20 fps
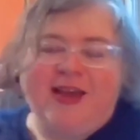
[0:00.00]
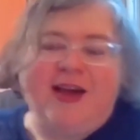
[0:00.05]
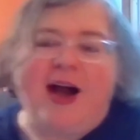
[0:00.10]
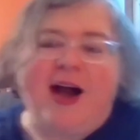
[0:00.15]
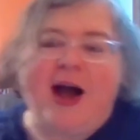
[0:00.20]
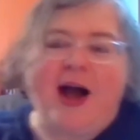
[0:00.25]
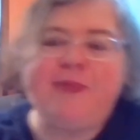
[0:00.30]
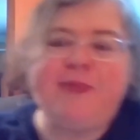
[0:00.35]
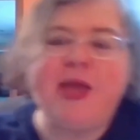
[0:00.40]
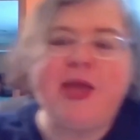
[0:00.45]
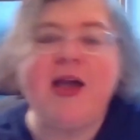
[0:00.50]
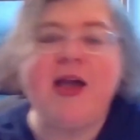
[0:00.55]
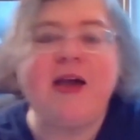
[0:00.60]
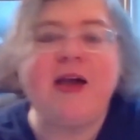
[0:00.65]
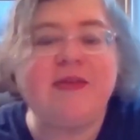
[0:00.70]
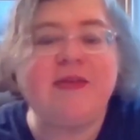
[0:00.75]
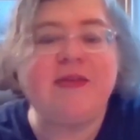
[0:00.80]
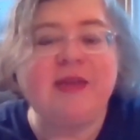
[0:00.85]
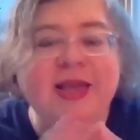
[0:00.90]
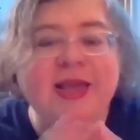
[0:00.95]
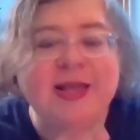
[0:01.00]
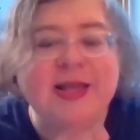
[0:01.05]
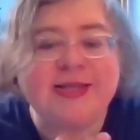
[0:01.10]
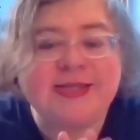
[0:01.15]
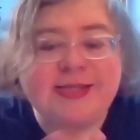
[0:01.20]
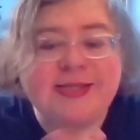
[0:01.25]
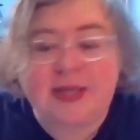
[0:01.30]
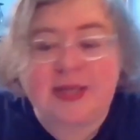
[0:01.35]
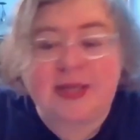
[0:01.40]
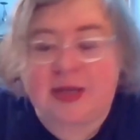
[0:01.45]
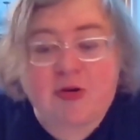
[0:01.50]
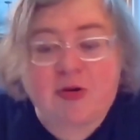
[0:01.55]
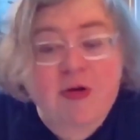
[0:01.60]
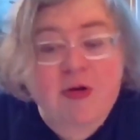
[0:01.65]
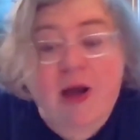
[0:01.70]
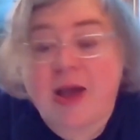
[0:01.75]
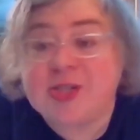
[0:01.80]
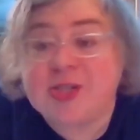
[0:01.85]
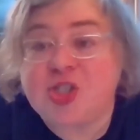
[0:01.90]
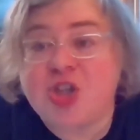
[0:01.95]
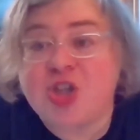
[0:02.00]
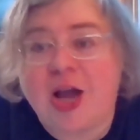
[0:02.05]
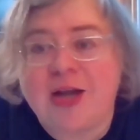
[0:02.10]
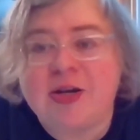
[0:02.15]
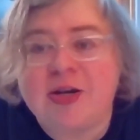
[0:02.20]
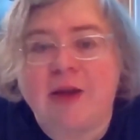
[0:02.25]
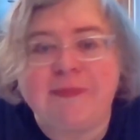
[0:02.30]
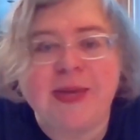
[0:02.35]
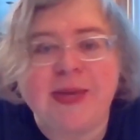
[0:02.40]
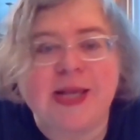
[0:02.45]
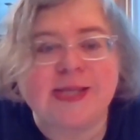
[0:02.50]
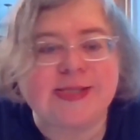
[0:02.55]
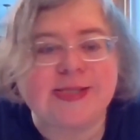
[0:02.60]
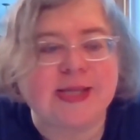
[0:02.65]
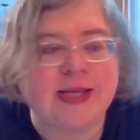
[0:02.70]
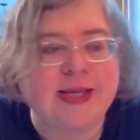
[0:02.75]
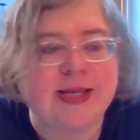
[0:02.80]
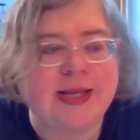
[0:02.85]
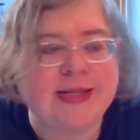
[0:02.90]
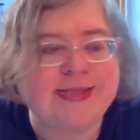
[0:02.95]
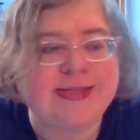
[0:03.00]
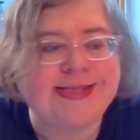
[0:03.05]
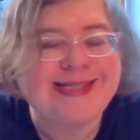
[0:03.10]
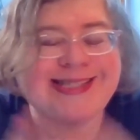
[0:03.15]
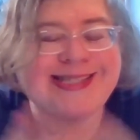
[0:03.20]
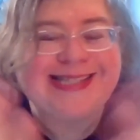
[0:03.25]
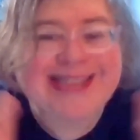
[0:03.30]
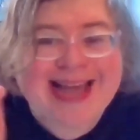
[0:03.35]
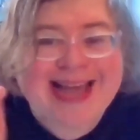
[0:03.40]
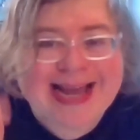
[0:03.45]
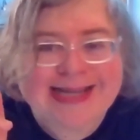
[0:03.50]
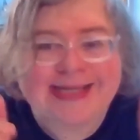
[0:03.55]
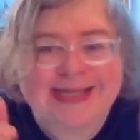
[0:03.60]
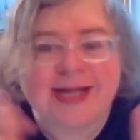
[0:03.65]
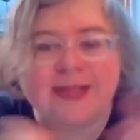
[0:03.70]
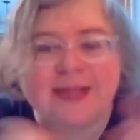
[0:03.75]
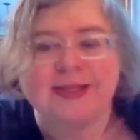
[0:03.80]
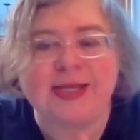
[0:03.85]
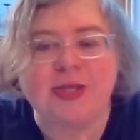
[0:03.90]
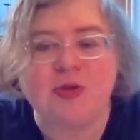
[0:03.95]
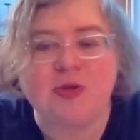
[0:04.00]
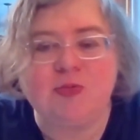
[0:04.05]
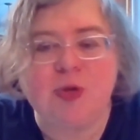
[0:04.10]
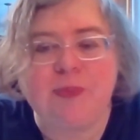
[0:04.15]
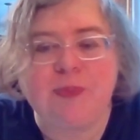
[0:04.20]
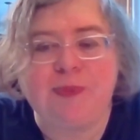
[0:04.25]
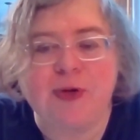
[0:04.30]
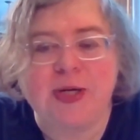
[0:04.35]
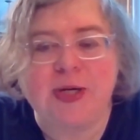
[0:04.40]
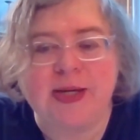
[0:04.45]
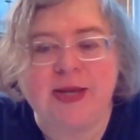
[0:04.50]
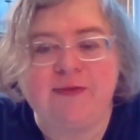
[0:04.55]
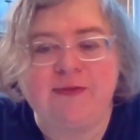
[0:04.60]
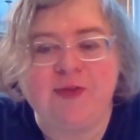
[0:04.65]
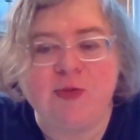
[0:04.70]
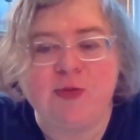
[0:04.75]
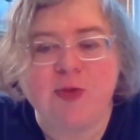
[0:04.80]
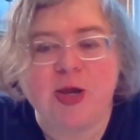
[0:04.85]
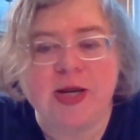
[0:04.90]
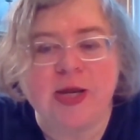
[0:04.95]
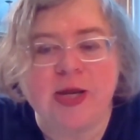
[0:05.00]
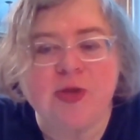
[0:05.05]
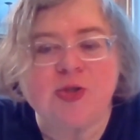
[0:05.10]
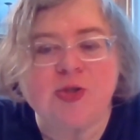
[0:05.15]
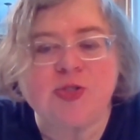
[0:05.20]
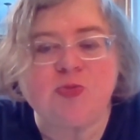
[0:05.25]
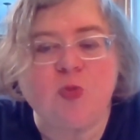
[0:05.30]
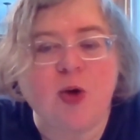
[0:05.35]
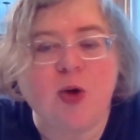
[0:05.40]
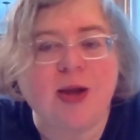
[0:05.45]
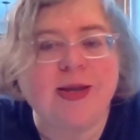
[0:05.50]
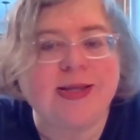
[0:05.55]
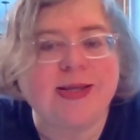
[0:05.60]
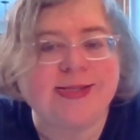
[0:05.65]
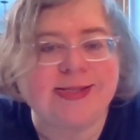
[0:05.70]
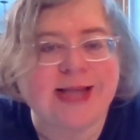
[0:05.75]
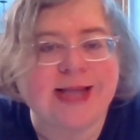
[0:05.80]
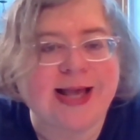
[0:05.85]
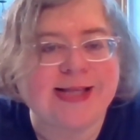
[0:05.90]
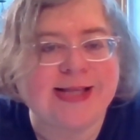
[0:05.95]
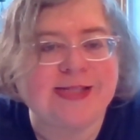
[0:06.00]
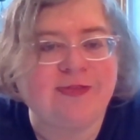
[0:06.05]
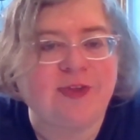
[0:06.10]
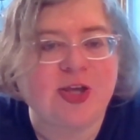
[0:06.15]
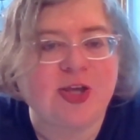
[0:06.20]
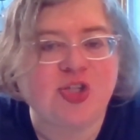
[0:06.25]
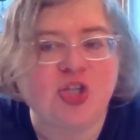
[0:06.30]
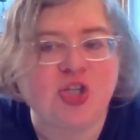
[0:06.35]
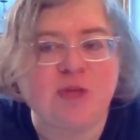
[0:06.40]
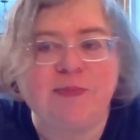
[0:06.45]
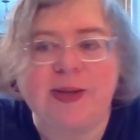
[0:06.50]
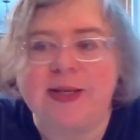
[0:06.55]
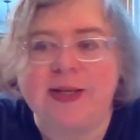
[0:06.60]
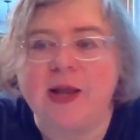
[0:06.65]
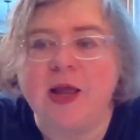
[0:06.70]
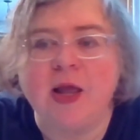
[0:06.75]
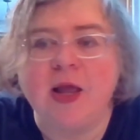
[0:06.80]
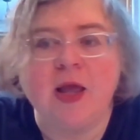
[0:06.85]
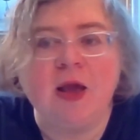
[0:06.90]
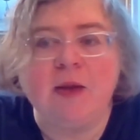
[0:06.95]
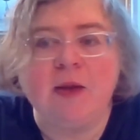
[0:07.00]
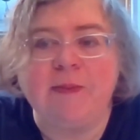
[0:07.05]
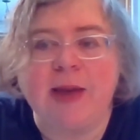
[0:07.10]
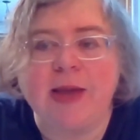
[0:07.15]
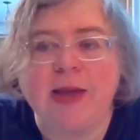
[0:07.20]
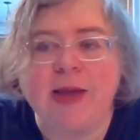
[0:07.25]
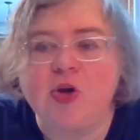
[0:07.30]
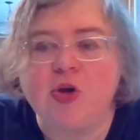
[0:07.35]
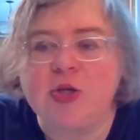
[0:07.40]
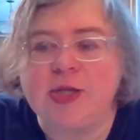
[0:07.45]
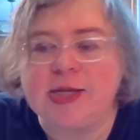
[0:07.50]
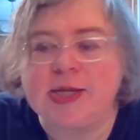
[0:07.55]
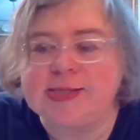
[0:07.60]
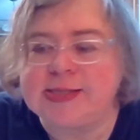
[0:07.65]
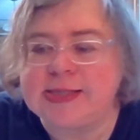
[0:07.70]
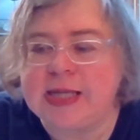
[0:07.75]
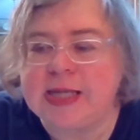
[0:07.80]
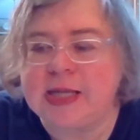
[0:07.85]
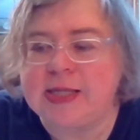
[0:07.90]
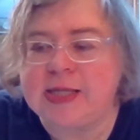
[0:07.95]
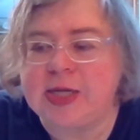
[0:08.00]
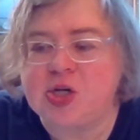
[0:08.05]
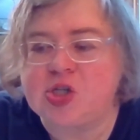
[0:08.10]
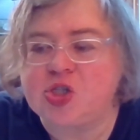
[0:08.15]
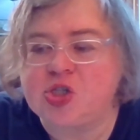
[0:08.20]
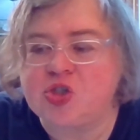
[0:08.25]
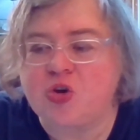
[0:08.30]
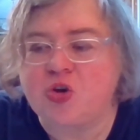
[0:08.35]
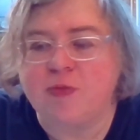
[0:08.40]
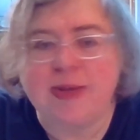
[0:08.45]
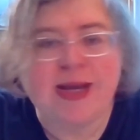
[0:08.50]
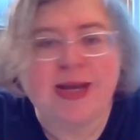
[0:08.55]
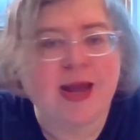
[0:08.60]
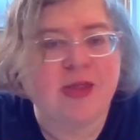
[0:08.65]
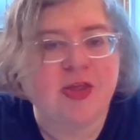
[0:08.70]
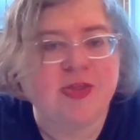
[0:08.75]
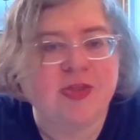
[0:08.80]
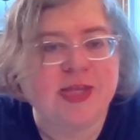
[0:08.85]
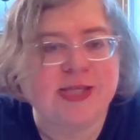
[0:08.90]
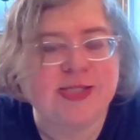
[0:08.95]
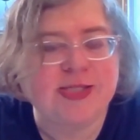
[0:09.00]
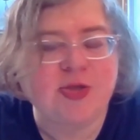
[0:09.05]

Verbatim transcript: Um, it's cross genre because it's technically you would put it if you were going to use one, it's science fiction, but my goodness, there's so many other things